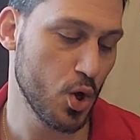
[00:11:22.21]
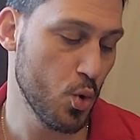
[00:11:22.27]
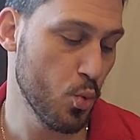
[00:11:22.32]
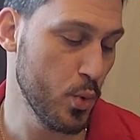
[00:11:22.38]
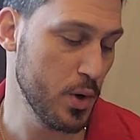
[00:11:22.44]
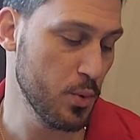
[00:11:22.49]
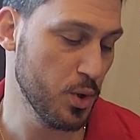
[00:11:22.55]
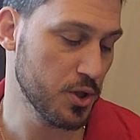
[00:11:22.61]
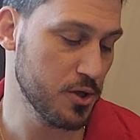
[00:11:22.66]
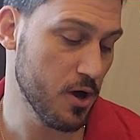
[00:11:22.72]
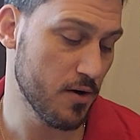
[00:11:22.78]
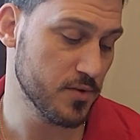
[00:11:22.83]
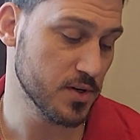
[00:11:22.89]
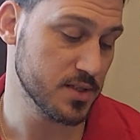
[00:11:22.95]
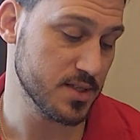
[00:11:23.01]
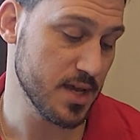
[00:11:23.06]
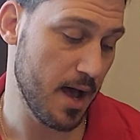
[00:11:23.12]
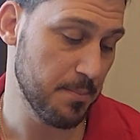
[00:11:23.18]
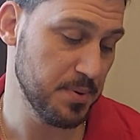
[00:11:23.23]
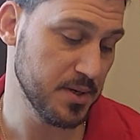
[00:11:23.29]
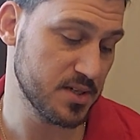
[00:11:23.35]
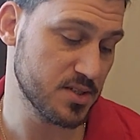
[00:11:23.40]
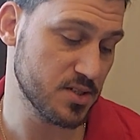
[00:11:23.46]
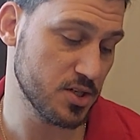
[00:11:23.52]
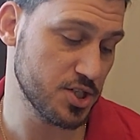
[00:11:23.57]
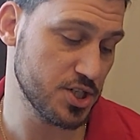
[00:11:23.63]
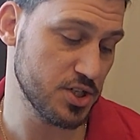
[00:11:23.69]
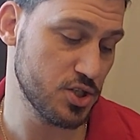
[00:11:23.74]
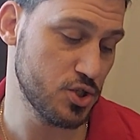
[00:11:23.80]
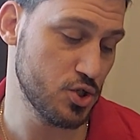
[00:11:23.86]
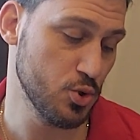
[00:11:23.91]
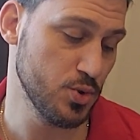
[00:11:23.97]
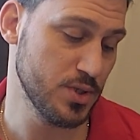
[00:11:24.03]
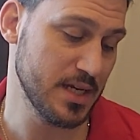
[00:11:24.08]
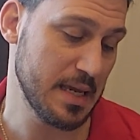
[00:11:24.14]
We will cover topics such as
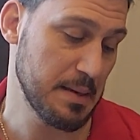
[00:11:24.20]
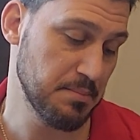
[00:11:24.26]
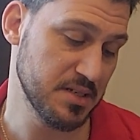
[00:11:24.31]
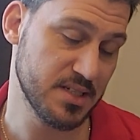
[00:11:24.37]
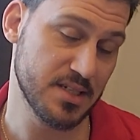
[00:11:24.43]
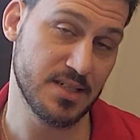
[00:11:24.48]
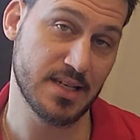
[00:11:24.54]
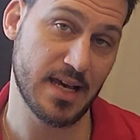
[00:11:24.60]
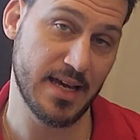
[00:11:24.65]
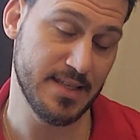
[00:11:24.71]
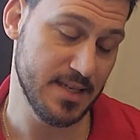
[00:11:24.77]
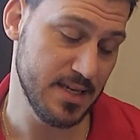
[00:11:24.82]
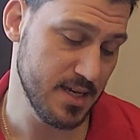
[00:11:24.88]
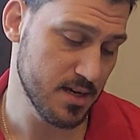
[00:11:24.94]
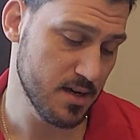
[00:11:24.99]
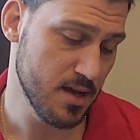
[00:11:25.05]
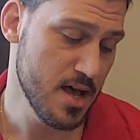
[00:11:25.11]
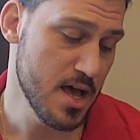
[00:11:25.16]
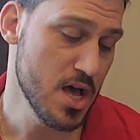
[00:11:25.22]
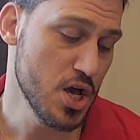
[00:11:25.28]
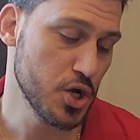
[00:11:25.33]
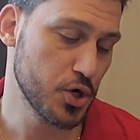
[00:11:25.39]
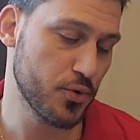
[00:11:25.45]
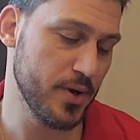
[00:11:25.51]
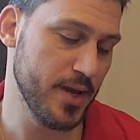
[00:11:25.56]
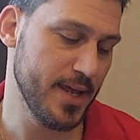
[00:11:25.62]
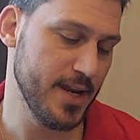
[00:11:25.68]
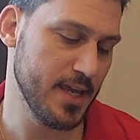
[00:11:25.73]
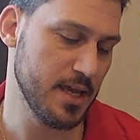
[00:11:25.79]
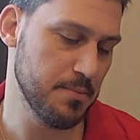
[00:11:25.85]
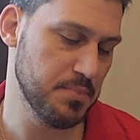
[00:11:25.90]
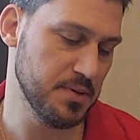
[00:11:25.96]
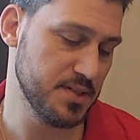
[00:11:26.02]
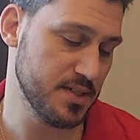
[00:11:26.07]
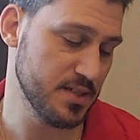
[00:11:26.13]
choosing a business idea, creating a
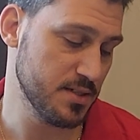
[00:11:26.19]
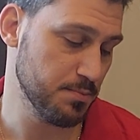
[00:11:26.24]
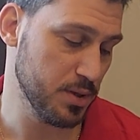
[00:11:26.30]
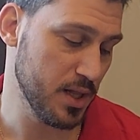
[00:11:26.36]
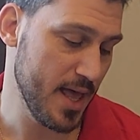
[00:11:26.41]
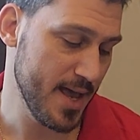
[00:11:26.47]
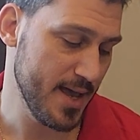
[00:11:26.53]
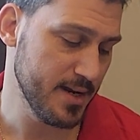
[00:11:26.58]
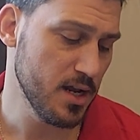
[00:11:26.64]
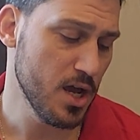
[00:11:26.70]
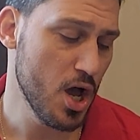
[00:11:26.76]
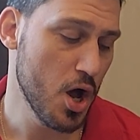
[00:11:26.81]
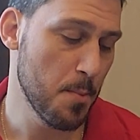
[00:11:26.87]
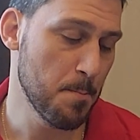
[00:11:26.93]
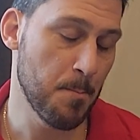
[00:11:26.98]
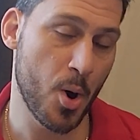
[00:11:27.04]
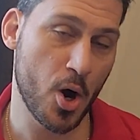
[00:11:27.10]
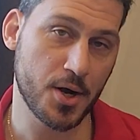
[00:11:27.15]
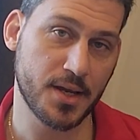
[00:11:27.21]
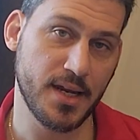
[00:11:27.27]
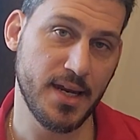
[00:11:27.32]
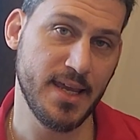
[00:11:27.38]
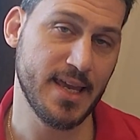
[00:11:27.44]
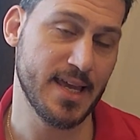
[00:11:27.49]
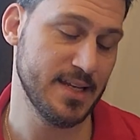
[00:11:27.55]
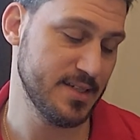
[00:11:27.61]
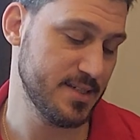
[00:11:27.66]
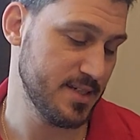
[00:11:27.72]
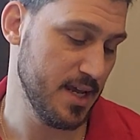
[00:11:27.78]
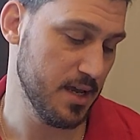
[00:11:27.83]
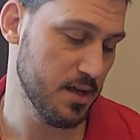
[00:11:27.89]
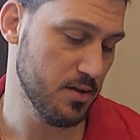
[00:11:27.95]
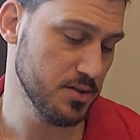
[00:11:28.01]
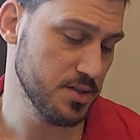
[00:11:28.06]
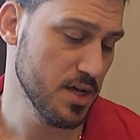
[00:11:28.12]
business plan, marketing and
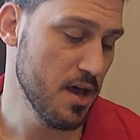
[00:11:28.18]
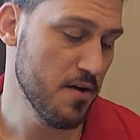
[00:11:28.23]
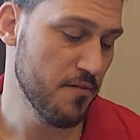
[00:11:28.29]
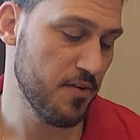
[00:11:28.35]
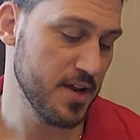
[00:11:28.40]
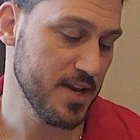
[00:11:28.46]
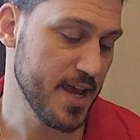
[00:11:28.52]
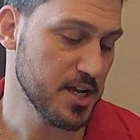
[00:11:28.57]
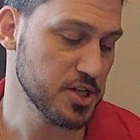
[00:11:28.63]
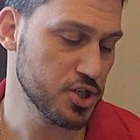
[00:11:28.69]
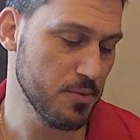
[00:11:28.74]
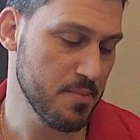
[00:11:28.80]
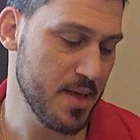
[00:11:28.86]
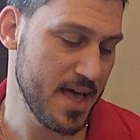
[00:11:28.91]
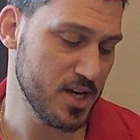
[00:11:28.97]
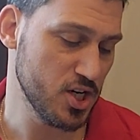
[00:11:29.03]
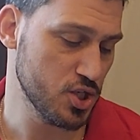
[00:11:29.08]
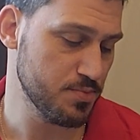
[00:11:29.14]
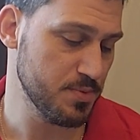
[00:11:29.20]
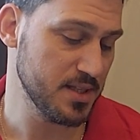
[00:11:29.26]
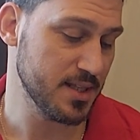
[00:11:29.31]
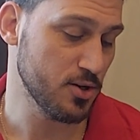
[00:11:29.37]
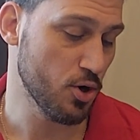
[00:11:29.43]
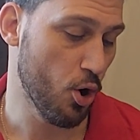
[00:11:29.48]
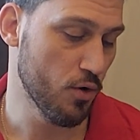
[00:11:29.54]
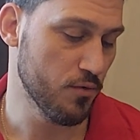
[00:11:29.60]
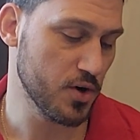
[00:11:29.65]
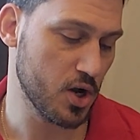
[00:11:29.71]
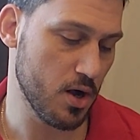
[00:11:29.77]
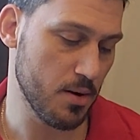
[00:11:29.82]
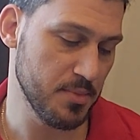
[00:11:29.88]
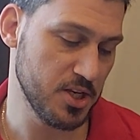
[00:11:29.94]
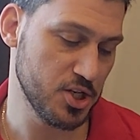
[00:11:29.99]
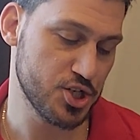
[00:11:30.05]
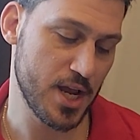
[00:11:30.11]
sales, financial management, and
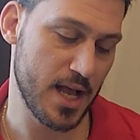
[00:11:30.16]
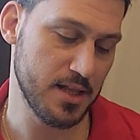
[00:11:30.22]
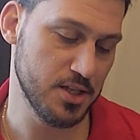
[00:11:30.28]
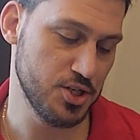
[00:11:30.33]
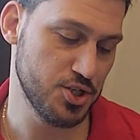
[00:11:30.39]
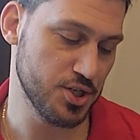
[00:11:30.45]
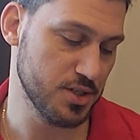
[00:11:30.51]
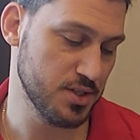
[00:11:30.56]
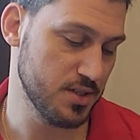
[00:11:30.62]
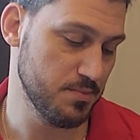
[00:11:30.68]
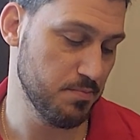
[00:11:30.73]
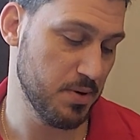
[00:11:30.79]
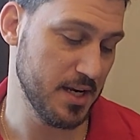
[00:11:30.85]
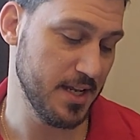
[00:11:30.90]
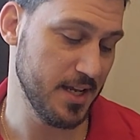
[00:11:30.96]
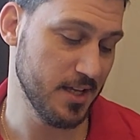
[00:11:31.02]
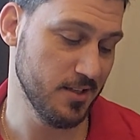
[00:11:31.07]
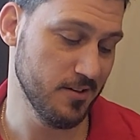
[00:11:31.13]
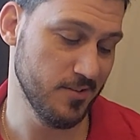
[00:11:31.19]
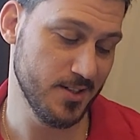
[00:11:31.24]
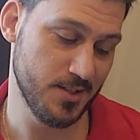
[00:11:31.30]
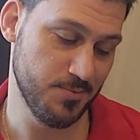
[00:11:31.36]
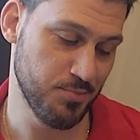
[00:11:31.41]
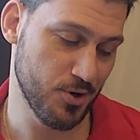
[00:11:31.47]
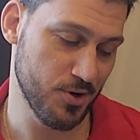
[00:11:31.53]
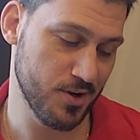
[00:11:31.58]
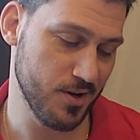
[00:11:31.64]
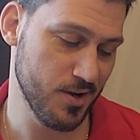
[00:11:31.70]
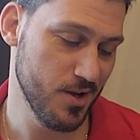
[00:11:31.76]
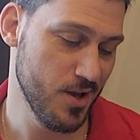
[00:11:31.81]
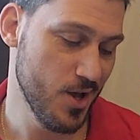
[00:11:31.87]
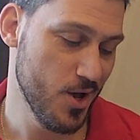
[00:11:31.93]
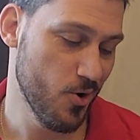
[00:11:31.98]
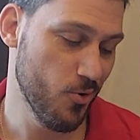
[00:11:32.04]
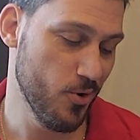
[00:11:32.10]
overcoming challenges. By the end of this book,
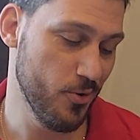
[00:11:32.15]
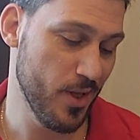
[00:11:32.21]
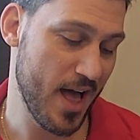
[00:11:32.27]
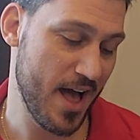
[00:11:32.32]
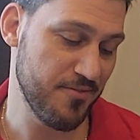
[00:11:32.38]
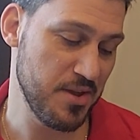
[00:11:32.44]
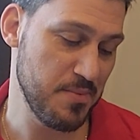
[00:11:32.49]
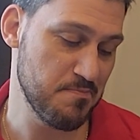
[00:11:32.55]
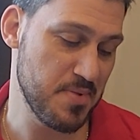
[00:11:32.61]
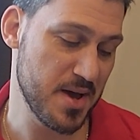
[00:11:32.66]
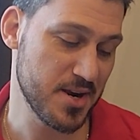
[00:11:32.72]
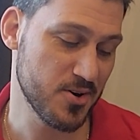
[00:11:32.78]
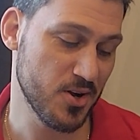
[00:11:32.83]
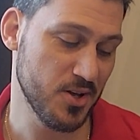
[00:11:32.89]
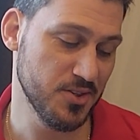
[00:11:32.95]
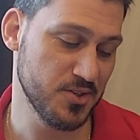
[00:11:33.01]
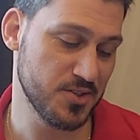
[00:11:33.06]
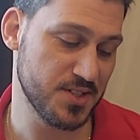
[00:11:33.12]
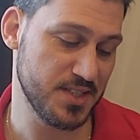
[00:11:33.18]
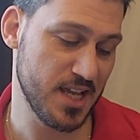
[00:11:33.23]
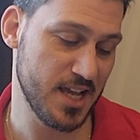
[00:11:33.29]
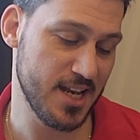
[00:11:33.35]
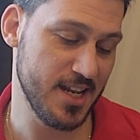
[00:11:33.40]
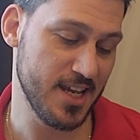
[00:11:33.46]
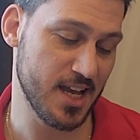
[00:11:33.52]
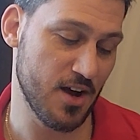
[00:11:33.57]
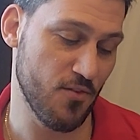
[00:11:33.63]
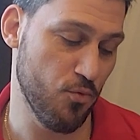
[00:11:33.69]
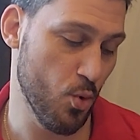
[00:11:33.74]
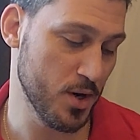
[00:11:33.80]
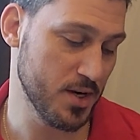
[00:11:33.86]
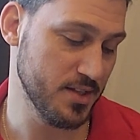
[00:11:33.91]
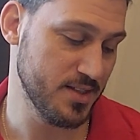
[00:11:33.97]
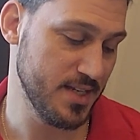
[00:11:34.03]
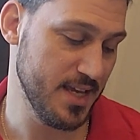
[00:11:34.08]
we will have a better understanding of
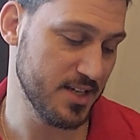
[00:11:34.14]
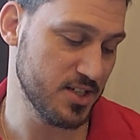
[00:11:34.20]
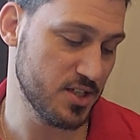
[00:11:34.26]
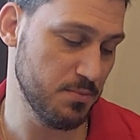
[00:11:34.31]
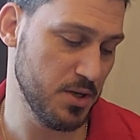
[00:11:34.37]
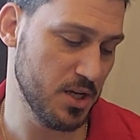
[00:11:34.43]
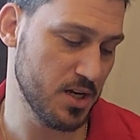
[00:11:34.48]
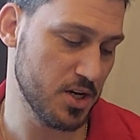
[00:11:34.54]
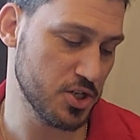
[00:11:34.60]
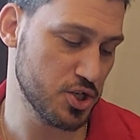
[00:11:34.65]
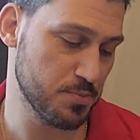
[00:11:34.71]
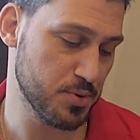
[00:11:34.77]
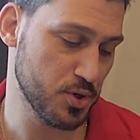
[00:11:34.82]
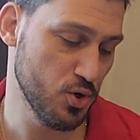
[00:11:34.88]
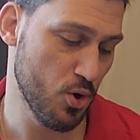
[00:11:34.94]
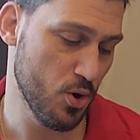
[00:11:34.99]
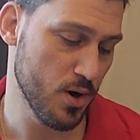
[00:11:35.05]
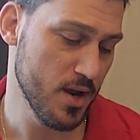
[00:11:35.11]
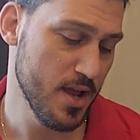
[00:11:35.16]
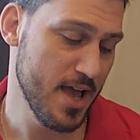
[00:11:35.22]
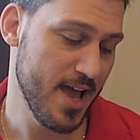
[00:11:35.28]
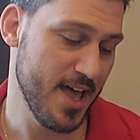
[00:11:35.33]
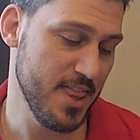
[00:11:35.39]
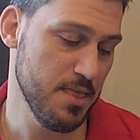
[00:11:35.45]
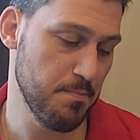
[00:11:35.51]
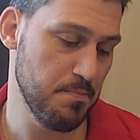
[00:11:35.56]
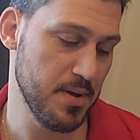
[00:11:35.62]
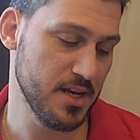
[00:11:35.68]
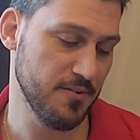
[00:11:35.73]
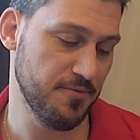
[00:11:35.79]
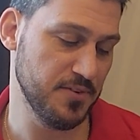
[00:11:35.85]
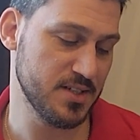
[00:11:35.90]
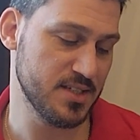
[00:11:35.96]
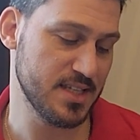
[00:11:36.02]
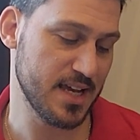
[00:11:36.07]
what it takes to be an entrepreneur and the
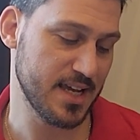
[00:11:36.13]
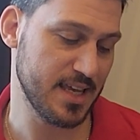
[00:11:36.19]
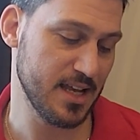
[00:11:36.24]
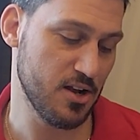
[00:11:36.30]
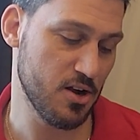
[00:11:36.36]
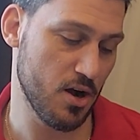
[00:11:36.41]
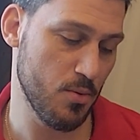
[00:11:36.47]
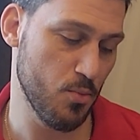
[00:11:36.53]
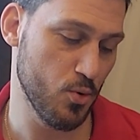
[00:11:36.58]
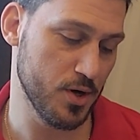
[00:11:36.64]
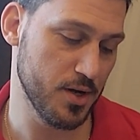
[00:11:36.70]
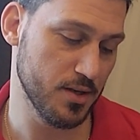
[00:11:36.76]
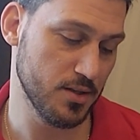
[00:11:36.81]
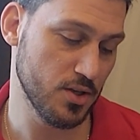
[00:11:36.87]
benefits that can come with it.